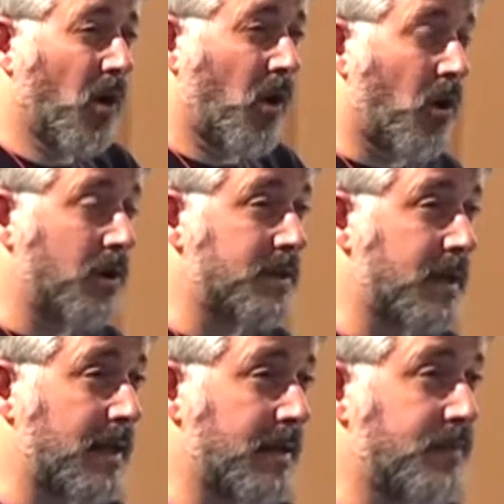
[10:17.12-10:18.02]
on
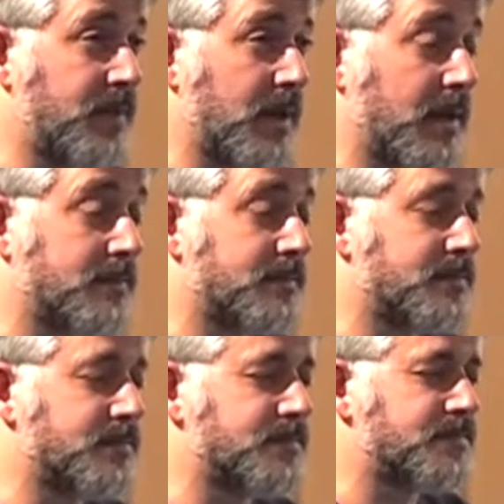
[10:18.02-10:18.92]
uh,
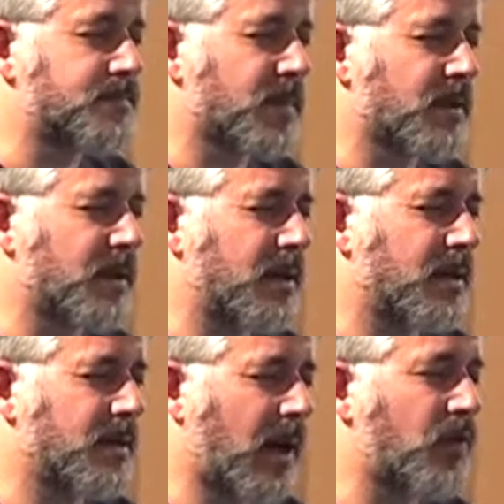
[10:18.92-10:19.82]
um,
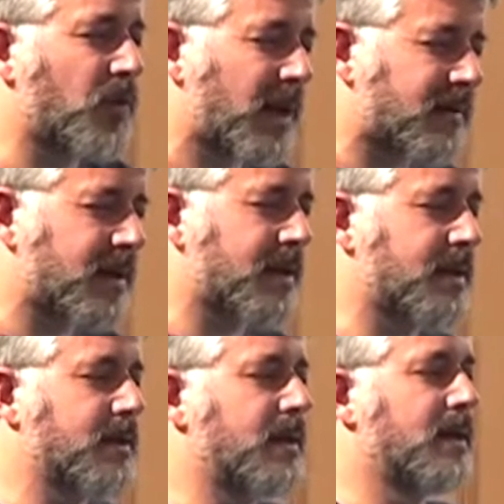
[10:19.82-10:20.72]
uh, automatic
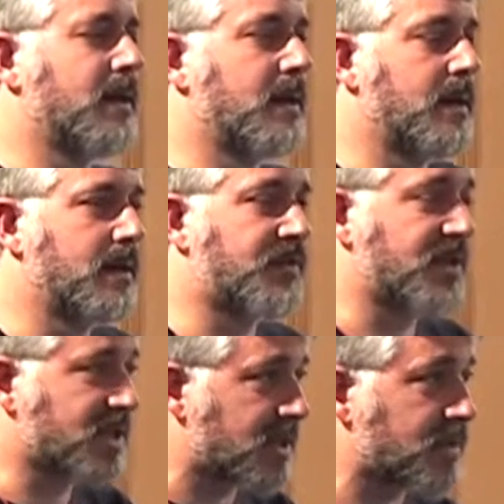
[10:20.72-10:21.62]
uh,
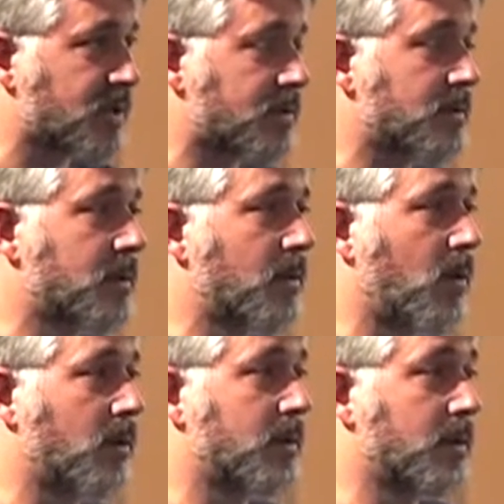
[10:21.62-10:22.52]
transcription
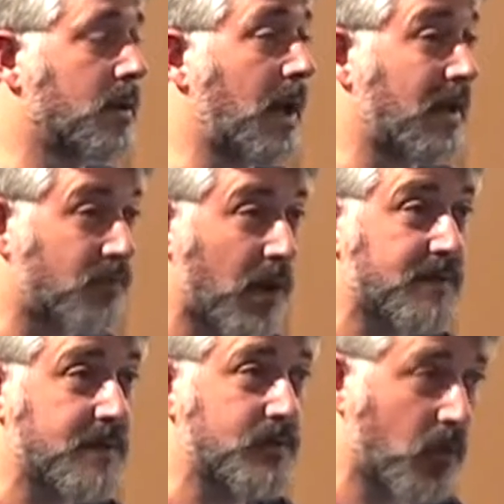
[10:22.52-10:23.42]
on uh,
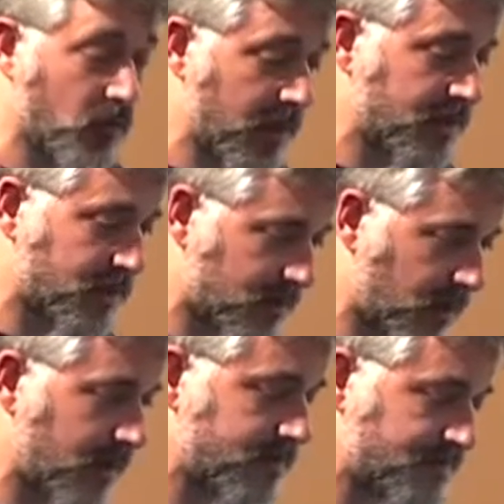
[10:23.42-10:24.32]
handwritten documents.
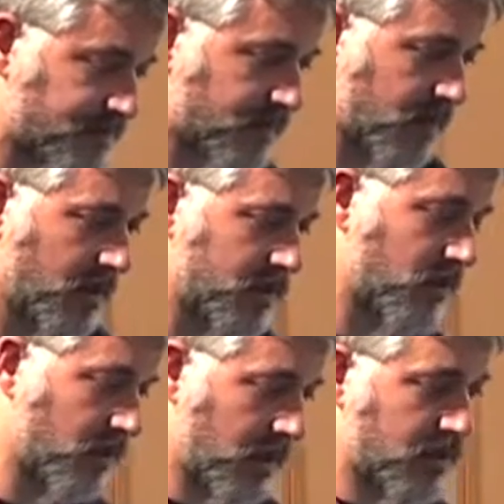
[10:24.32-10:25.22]
Okay,
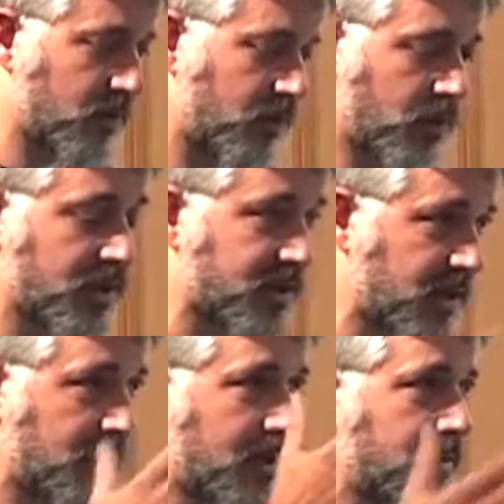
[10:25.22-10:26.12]
so you, you can
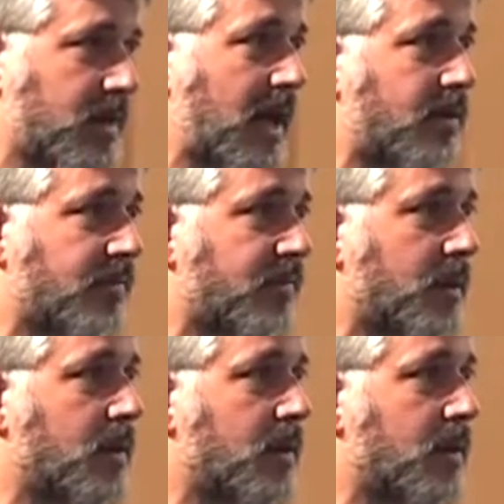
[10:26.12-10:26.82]
see the kind of